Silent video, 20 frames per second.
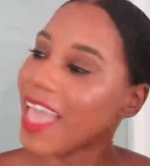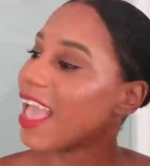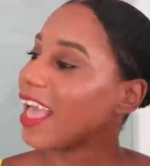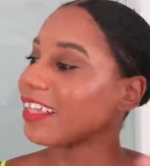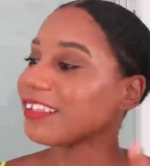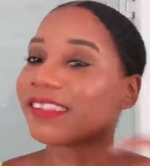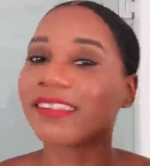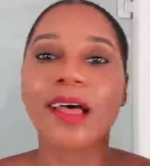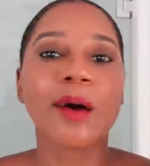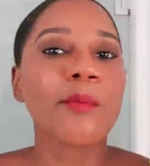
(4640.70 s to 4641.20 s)

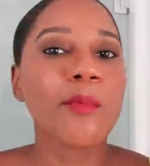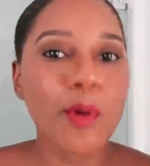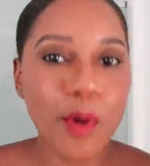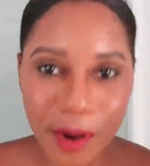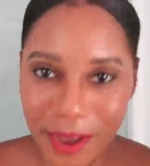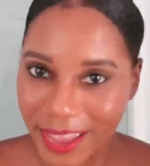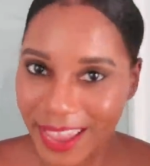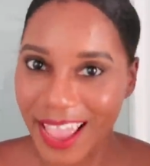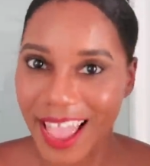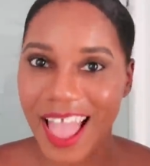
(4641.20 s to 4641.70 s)
at some
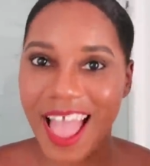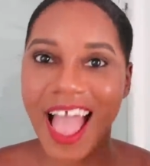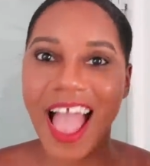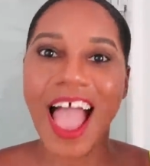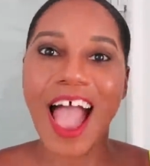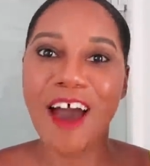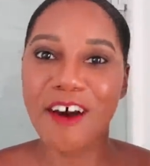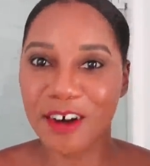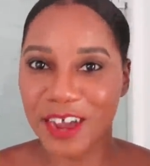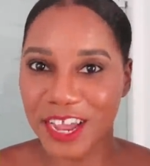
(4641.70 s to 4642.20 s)
point
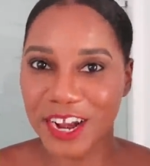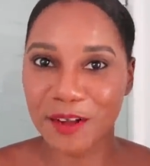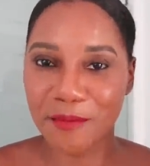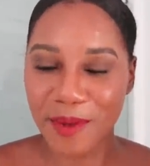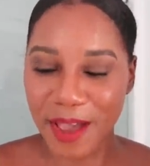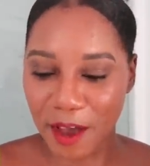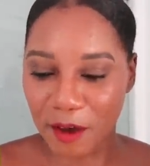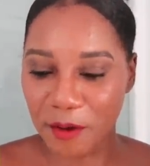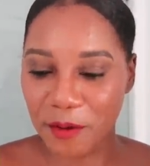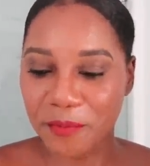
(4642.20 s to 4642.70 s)
out and
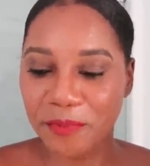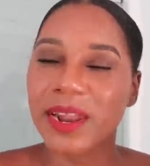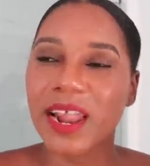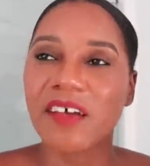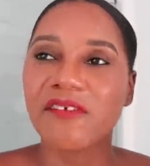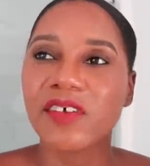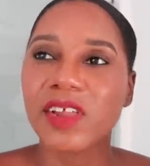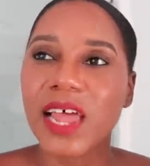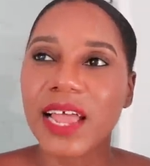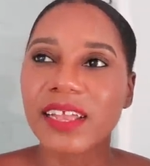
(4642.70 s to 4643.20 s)
about. But
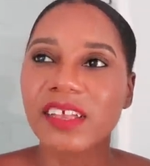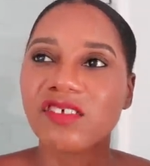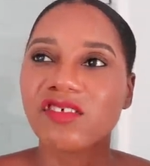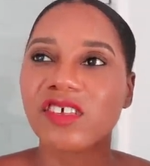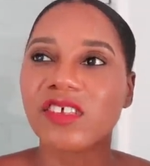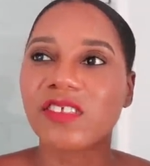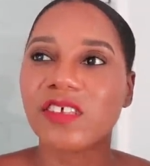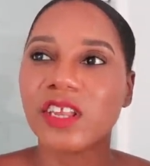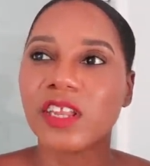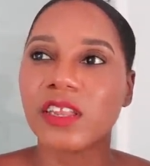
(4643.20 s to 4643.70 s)
I feel like it's
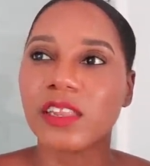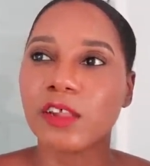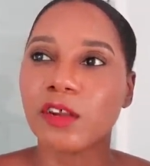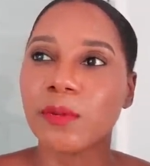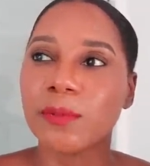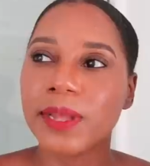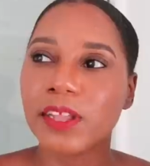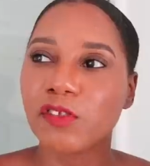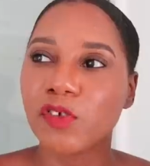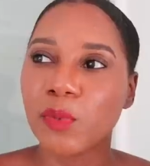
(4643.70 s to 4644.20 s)
just a
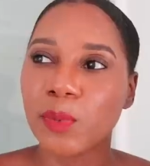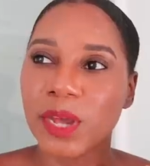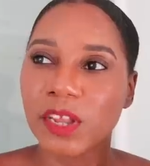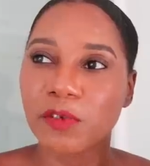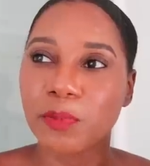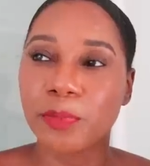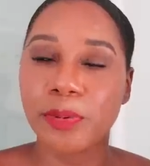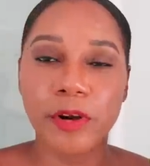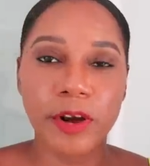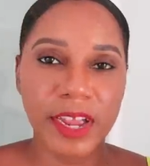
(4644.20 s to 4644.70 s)
little bit too
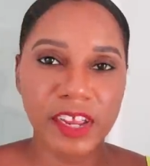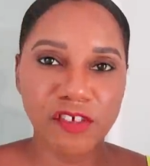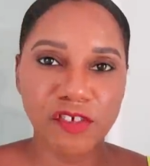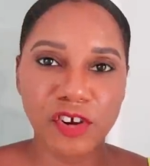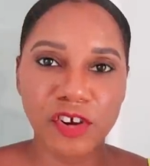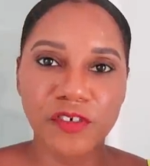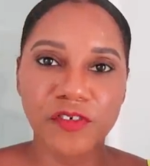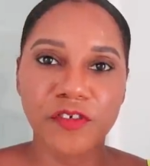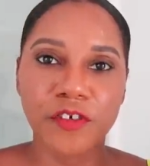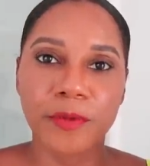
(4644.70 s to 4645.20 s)
much
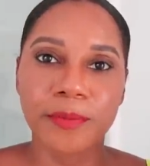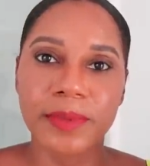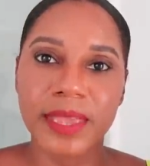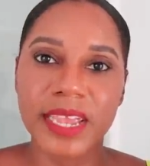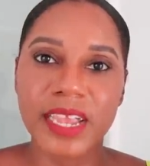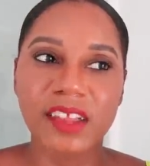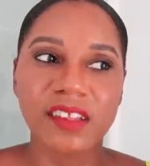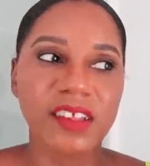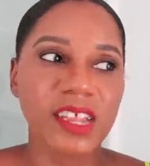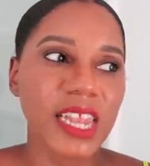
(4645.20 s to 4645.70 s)
pressure for
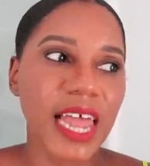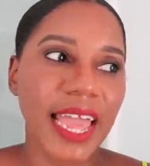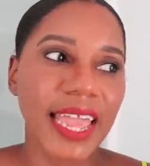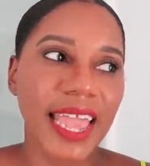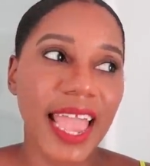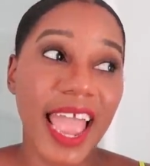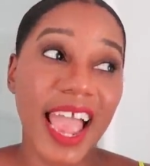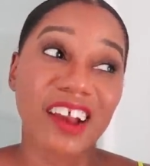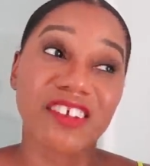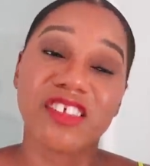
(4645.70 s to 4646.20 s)
me to like
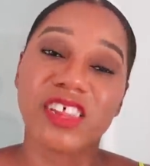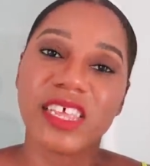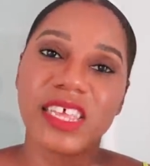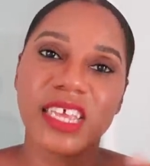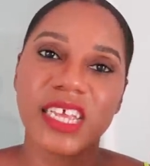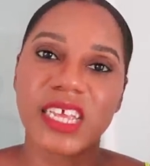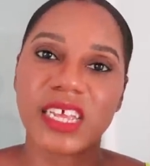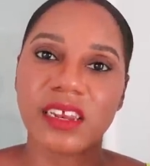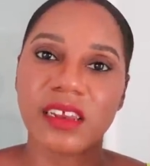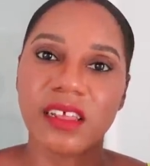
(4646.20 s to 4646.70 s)
actually
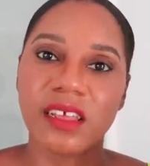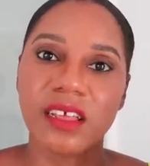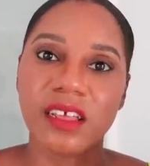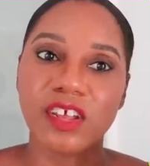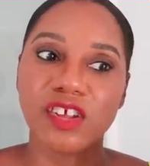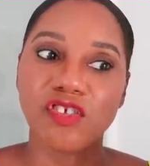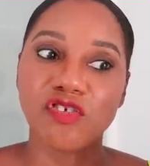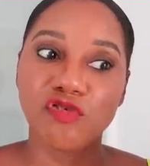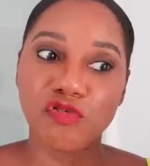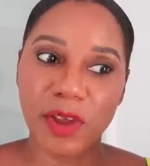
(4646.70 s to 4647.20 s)
get
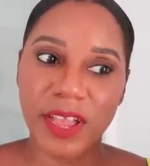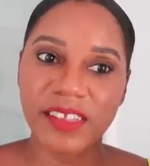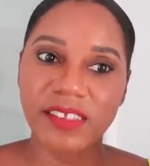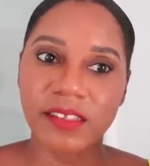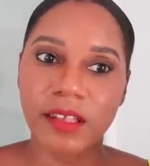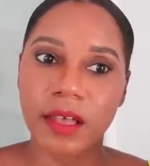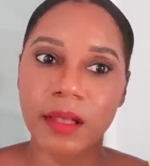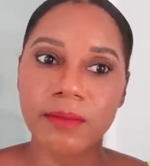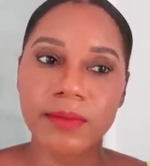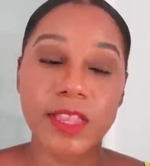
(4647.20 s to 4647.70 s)

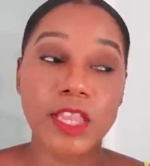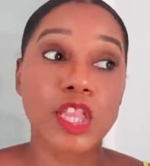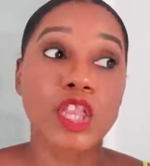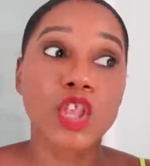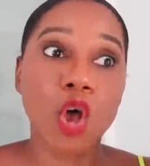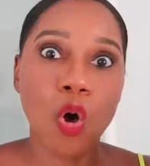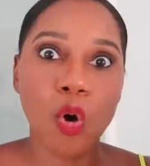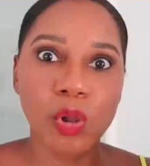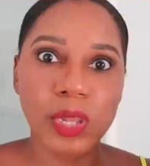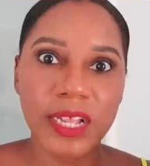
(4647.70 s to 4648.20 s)
dressed up
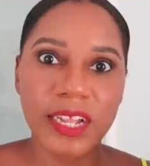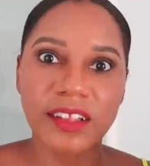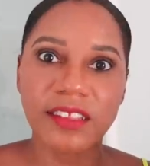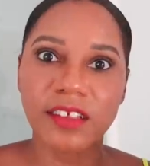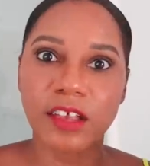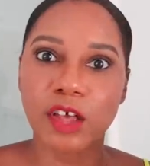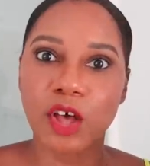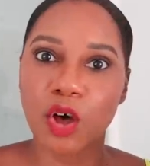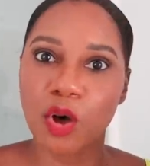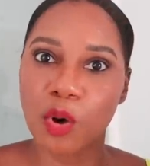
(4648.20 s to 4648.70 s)
solely
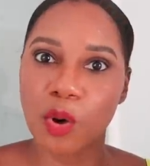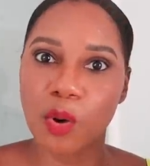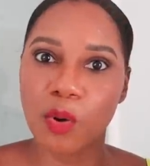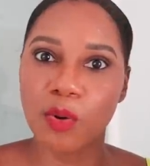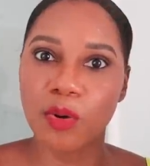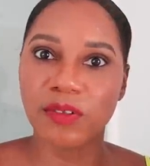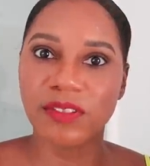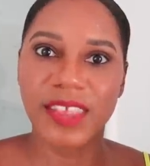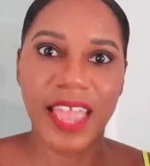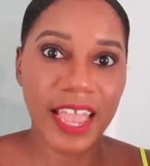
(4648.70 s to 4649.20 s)
to
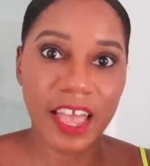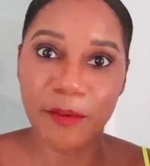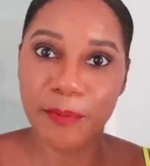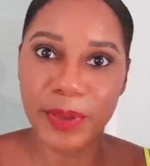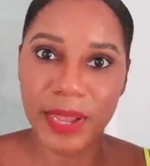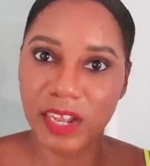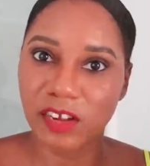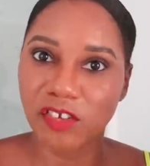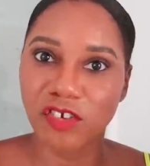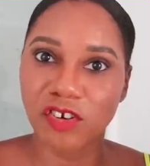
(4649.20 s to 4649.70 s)
go take a
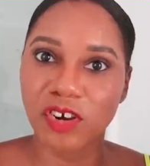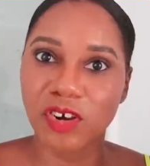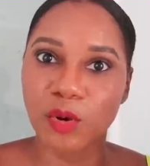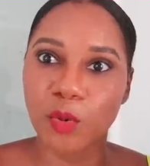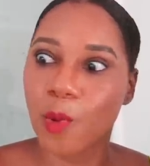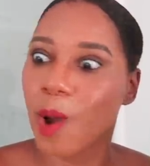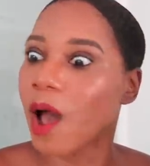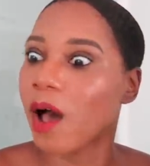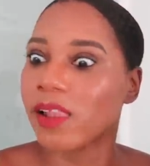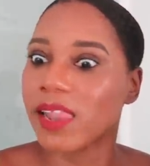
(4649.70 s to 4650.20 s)
picture
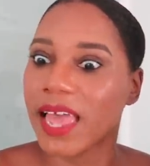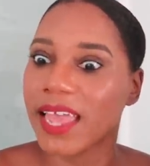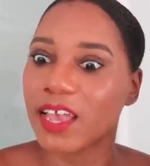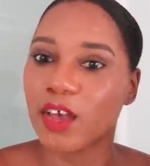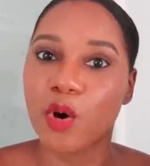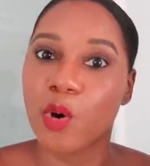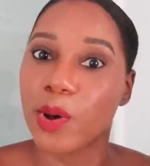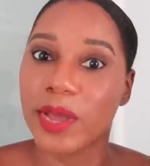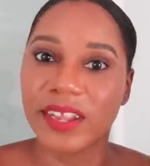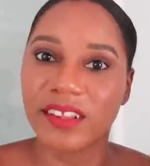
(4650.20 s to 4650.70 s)
while
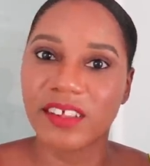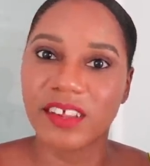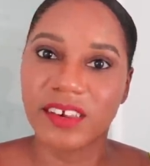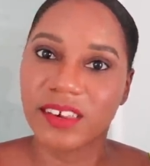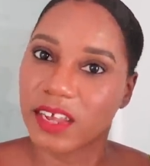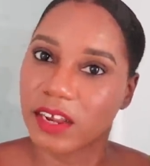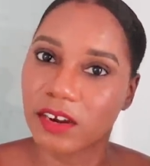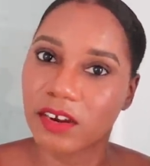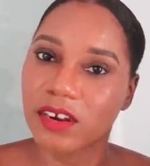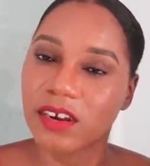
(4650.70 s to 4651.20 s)
like going to
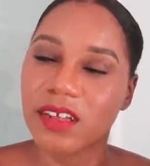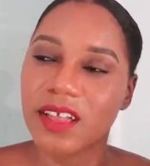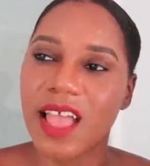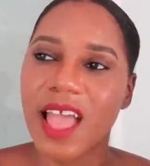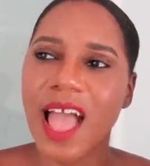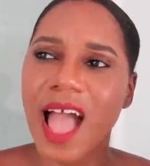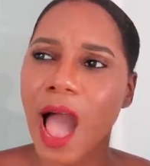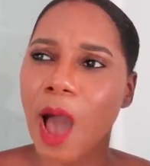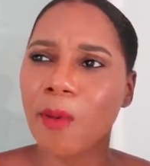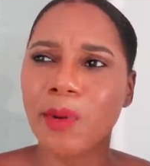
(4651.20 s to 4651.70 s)
dinner.
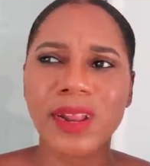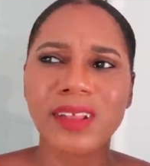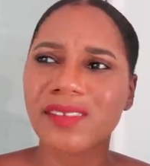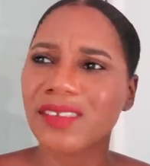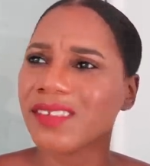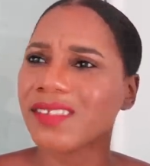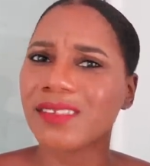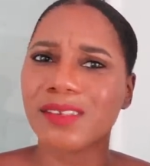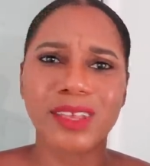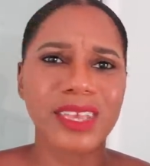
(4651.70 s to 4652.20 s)
I want
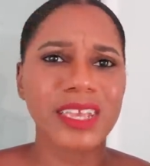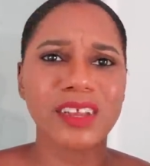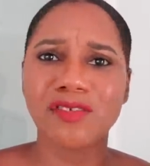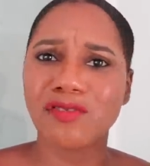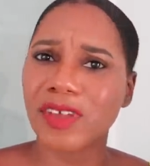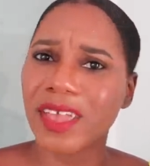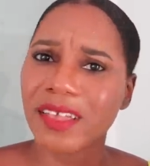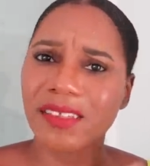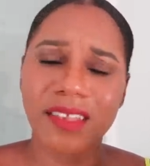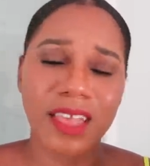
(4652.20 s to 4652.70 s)
to just get
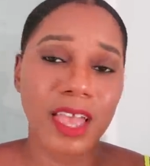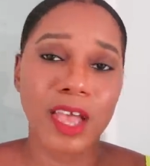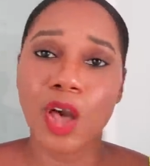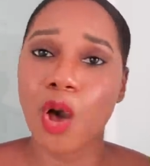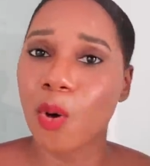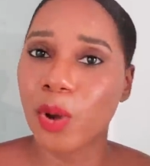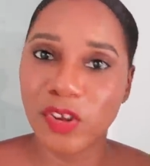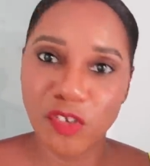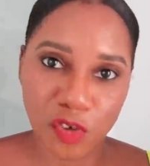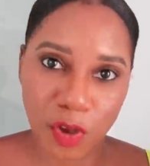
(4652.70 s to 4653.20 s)
dressed and
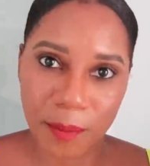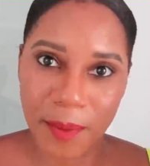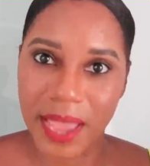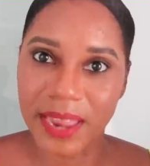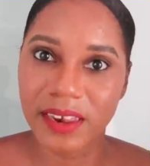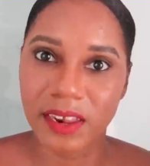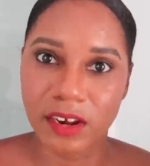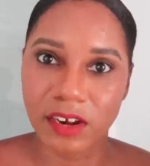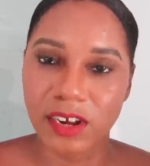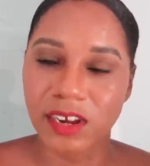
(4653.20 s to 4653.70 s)
go enjoy
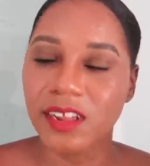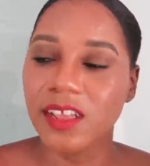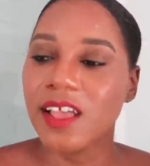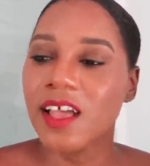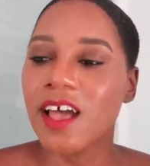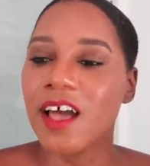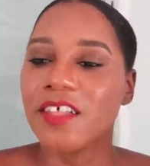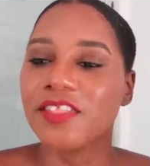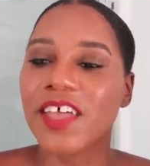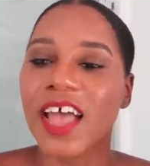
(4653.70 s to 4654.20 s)
my dinner.
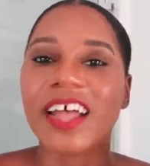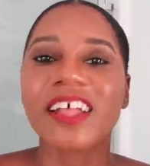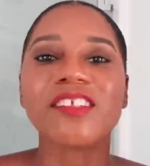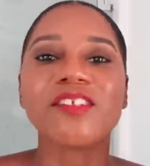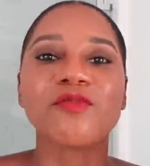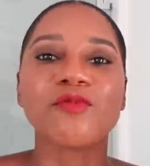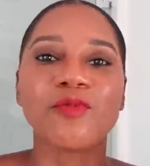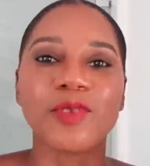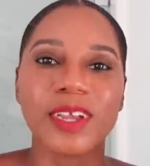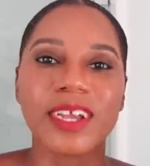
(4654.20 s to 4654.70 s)

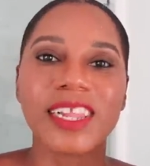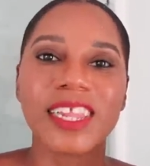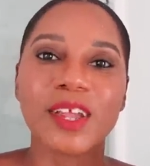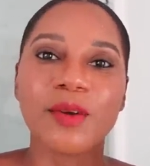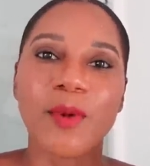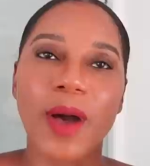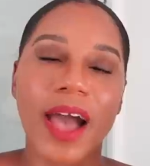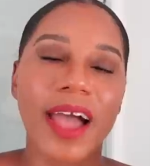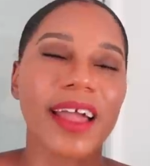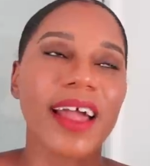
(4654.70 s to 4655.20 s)
That's really
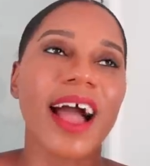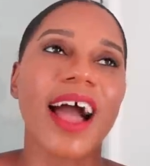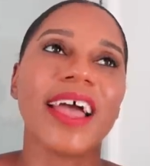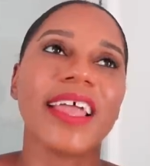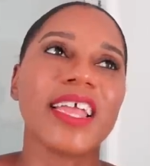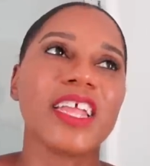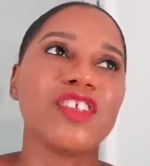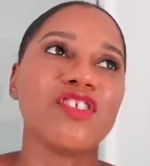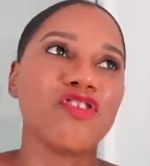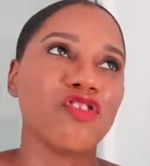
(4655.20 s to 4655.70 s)
why
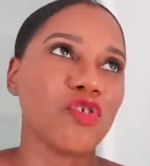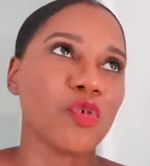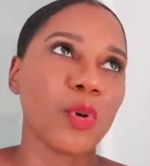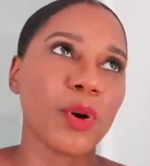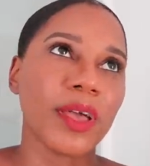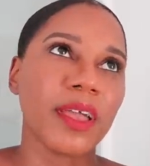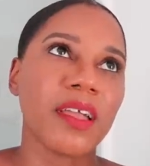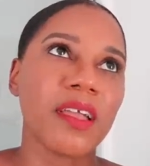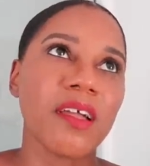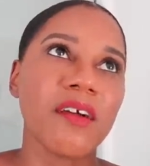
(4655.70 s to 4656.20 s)
I
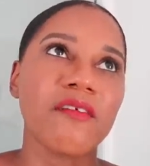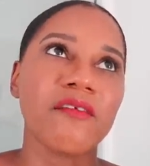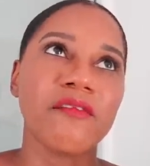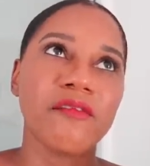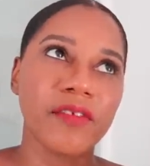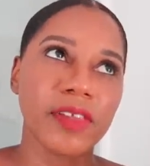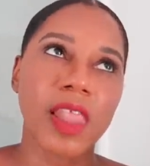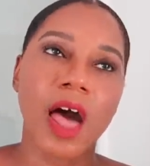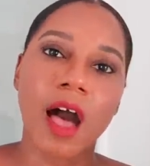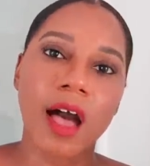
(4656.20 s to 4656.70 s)
enjoy
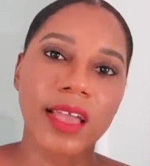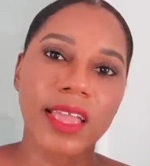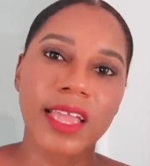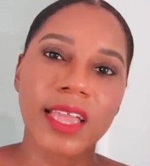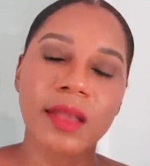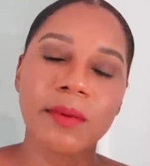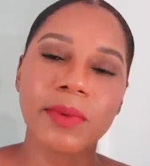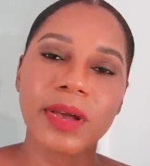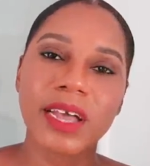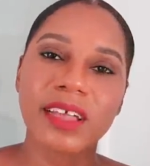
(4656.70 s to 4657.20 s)

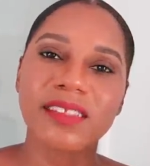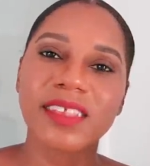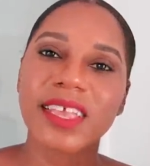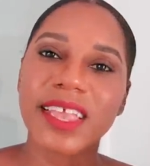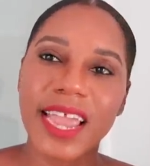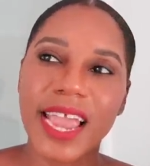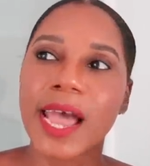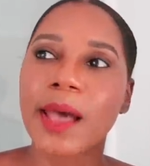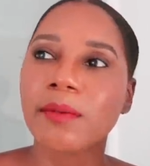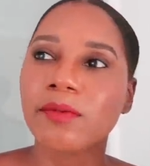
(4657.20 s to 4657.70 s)
vlogging, because
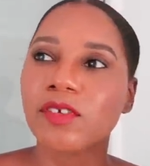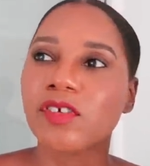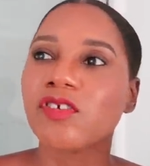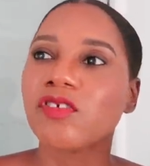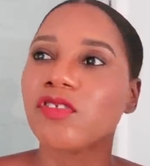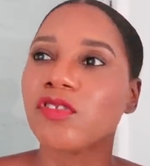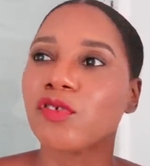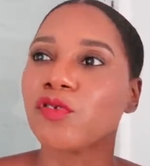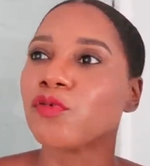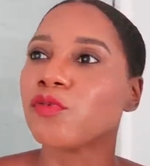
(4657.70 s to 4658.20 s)
it
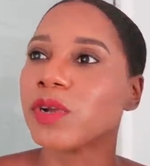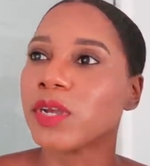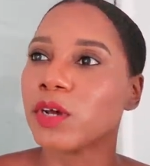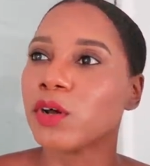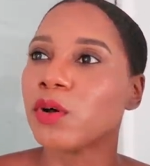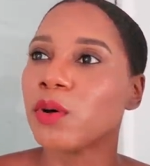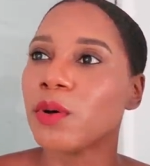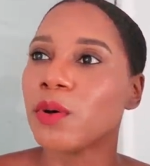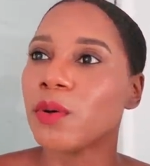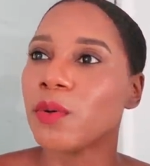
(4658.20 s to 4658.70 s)
captures the
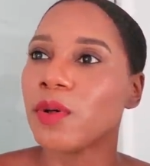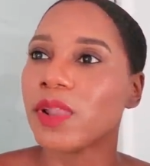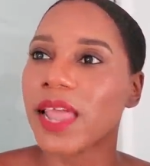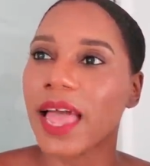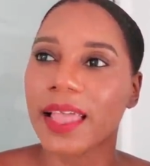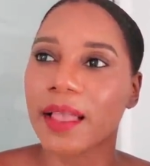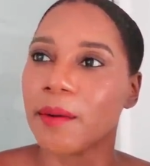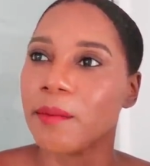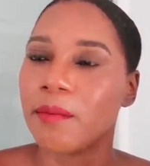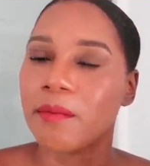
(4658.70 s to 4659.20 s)
real like